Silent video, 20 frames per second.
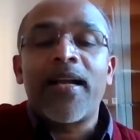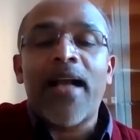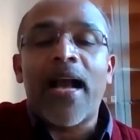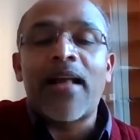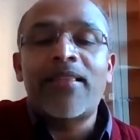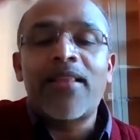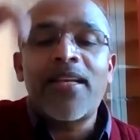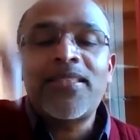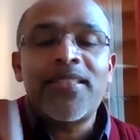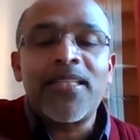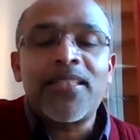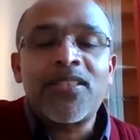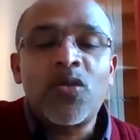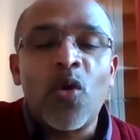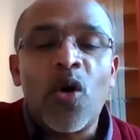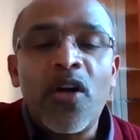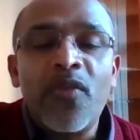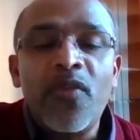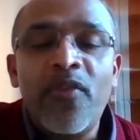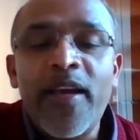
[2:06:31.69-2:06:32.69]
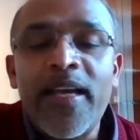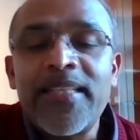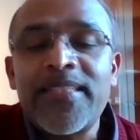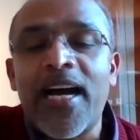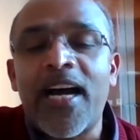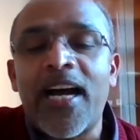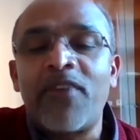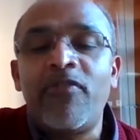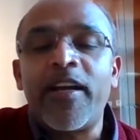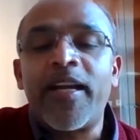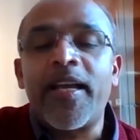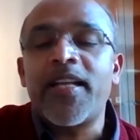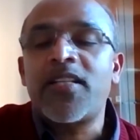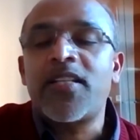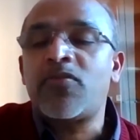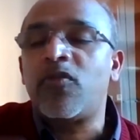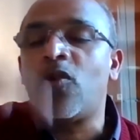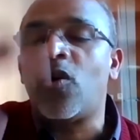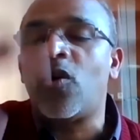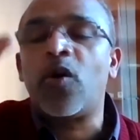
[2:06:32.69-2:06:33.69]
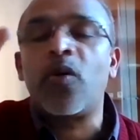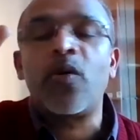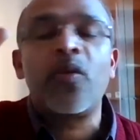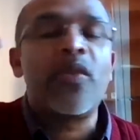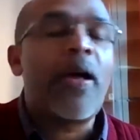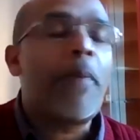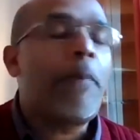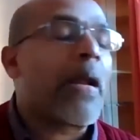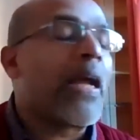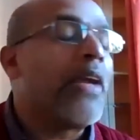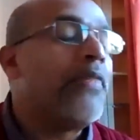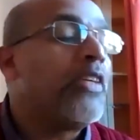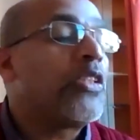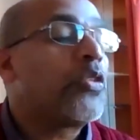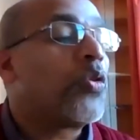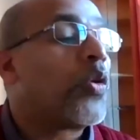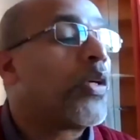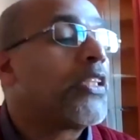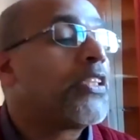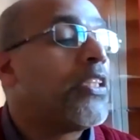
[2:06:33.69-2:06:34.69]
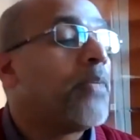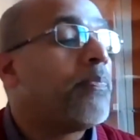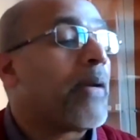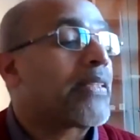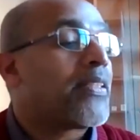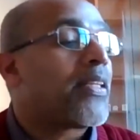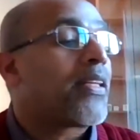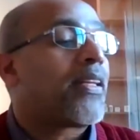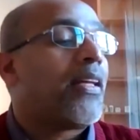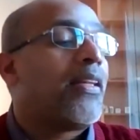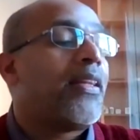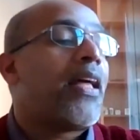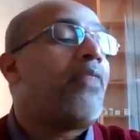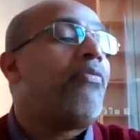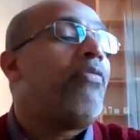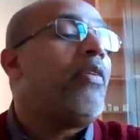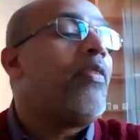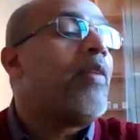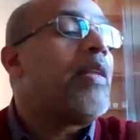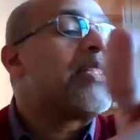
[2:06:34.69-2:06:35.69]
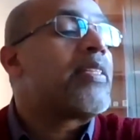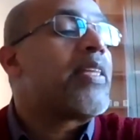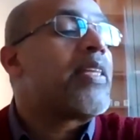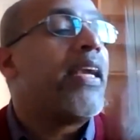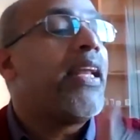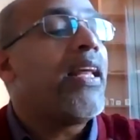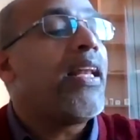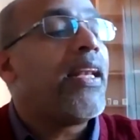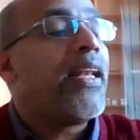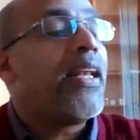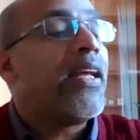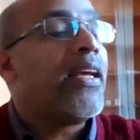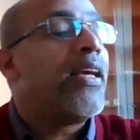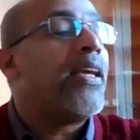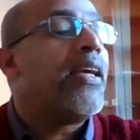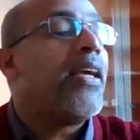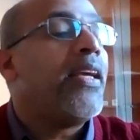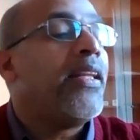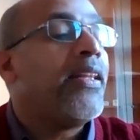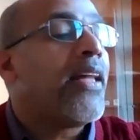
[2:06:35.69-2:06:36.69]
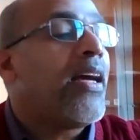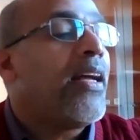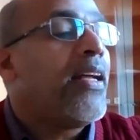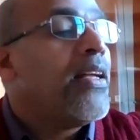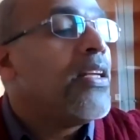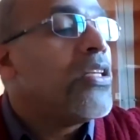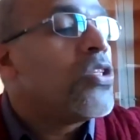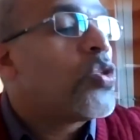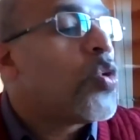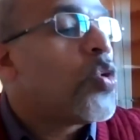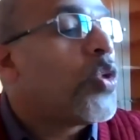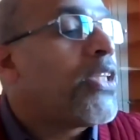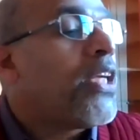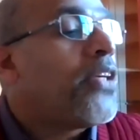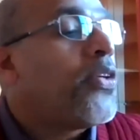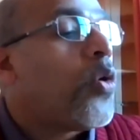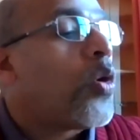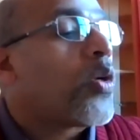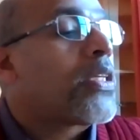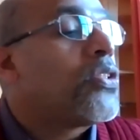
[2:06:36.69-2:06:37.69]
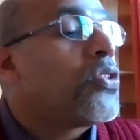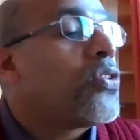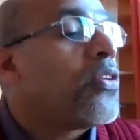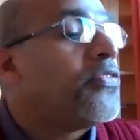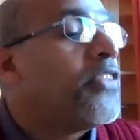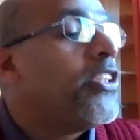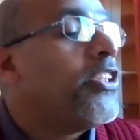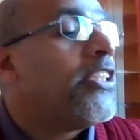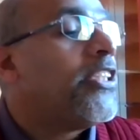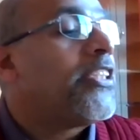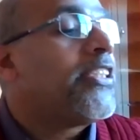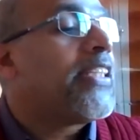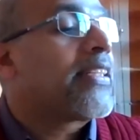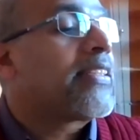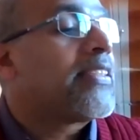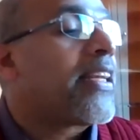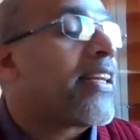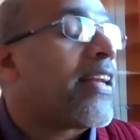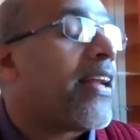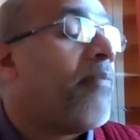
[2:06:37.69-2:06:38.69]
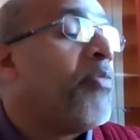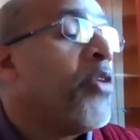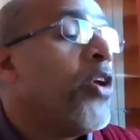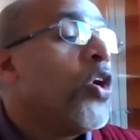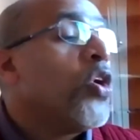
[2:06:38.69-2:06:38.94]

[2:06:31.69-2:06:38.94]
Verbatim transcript: Catholic Church always advocates for the private ownership, etc. That we will study uh, the social documents of the church, etc.